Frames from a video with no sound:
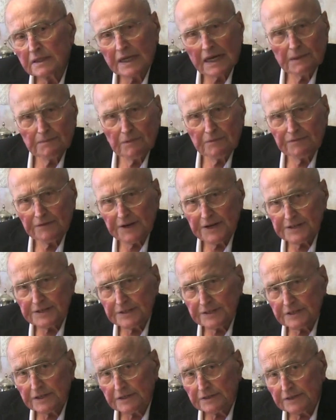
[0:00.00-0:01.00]
get a
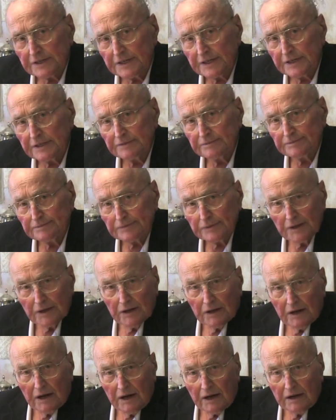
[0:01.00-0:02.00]
professional degree,
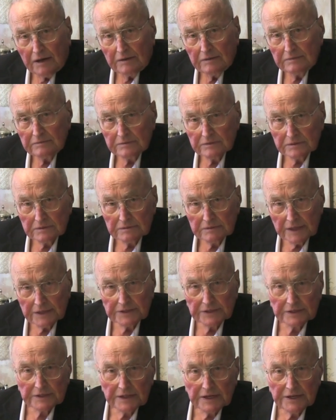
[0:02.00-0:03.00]
law,
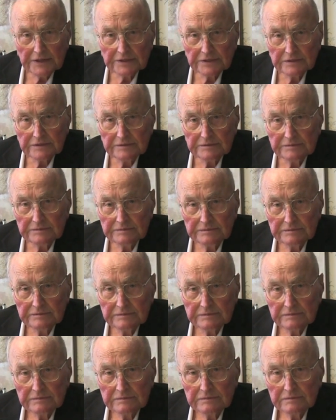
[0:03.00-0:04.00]
education,
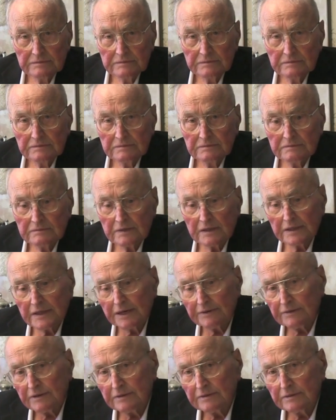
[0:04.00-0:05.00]

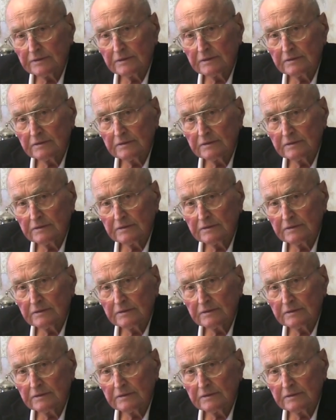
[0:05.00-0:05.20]
whatever.